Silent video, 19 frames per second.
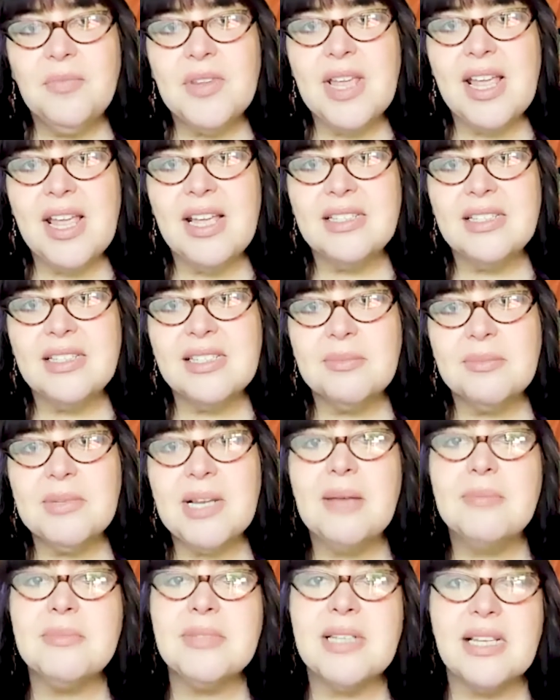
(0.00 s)
and
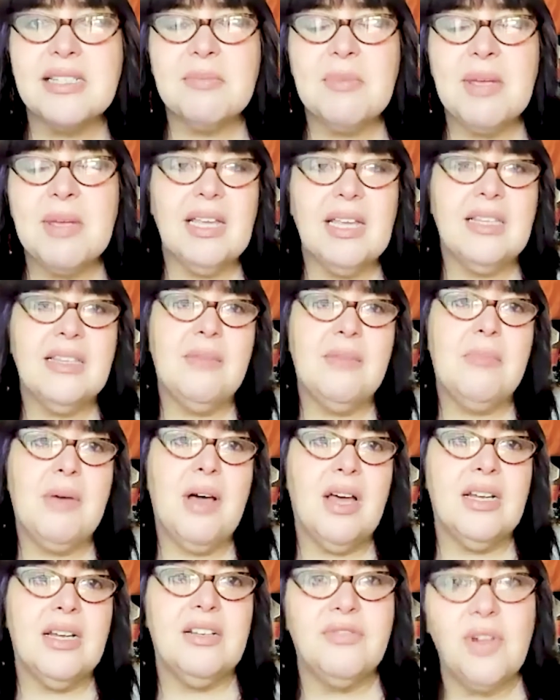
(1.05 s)
sometimes that's making the
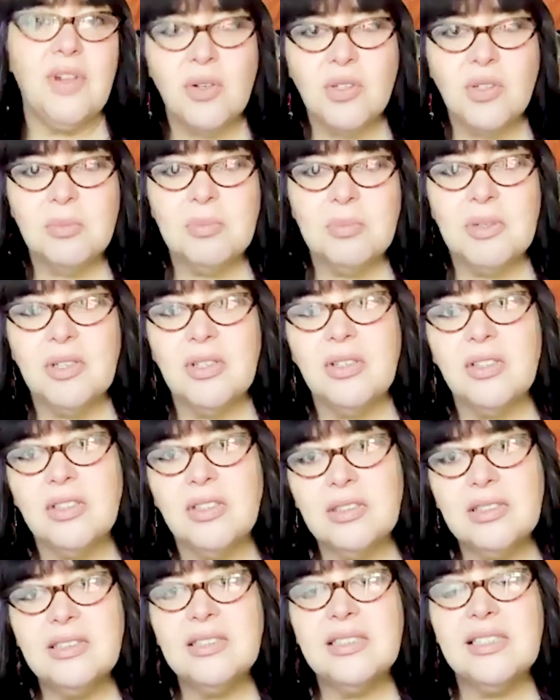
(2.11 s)
body
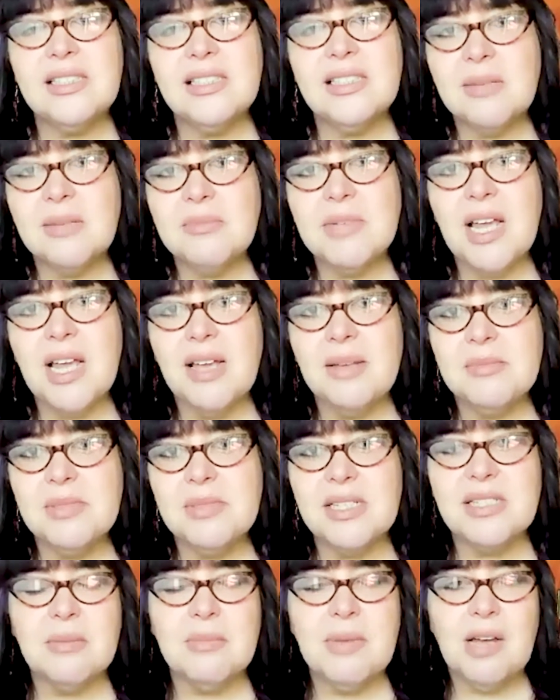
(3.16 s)
vulnerable, sometimes
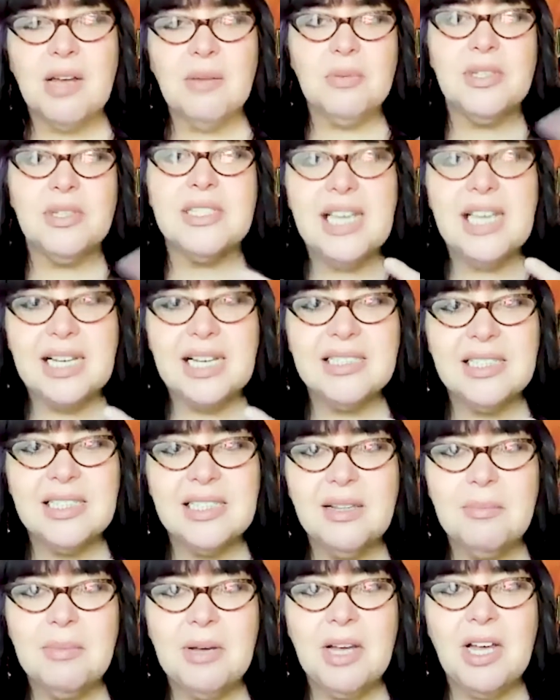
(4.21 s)
it's about protecting
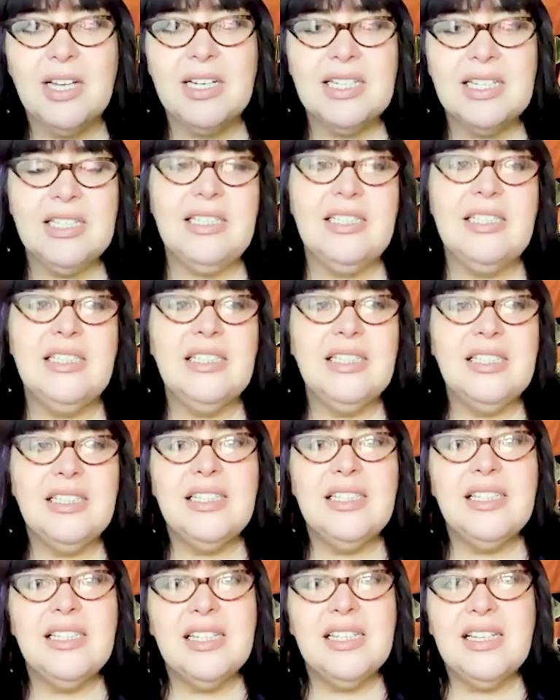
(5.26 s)
the body.
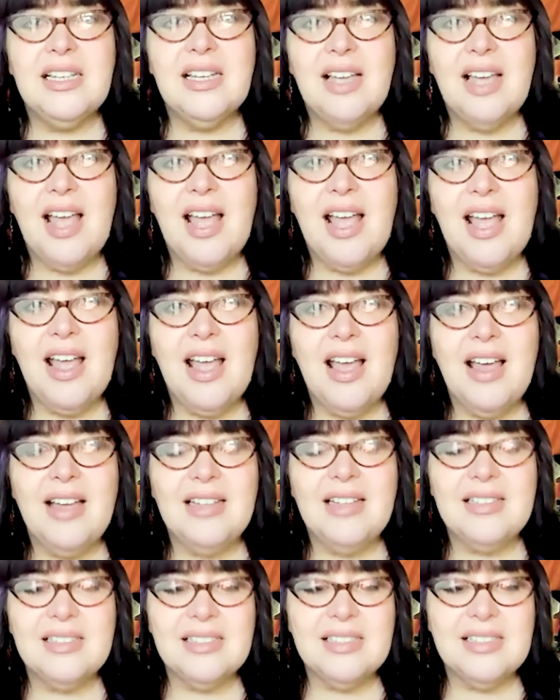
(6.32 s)

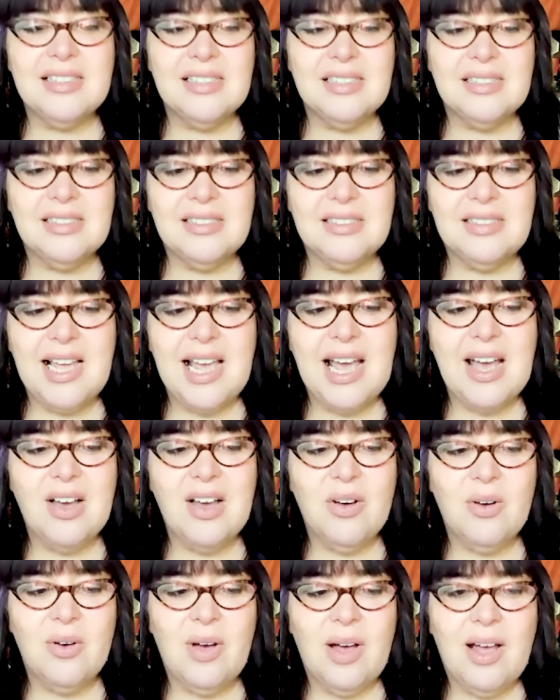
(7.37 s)
And
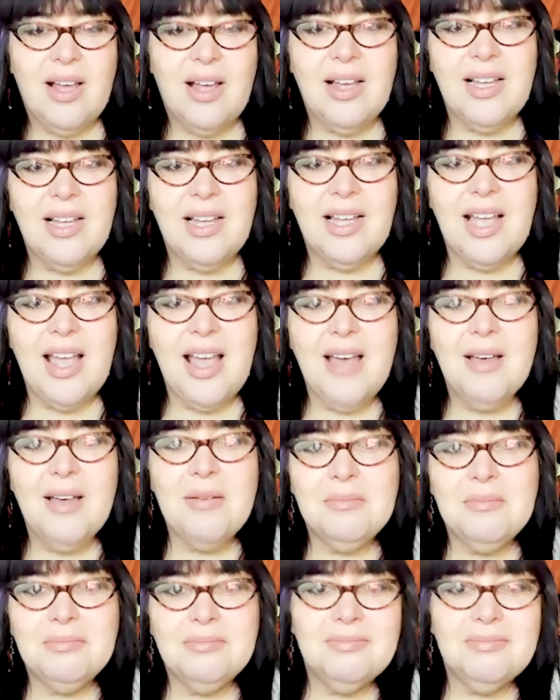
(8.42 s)
now I
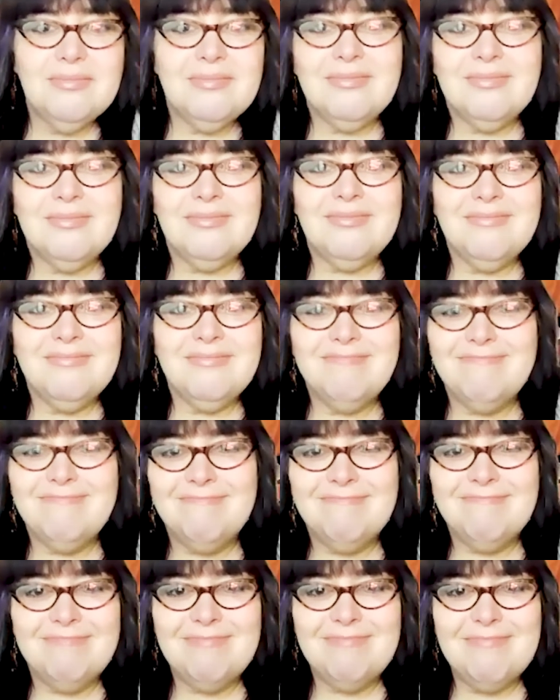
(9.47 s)
am
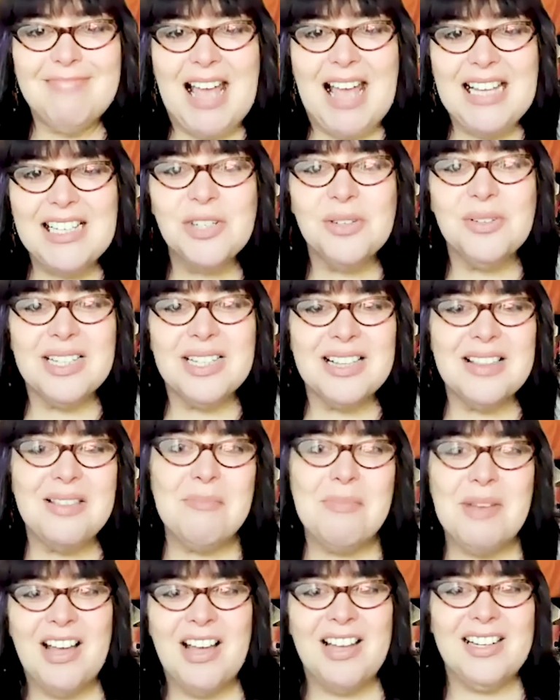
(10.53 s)
entering the
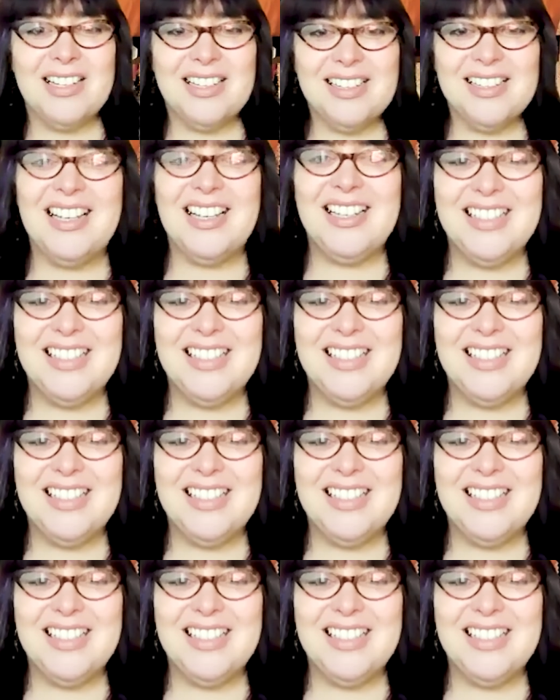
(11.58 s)
body.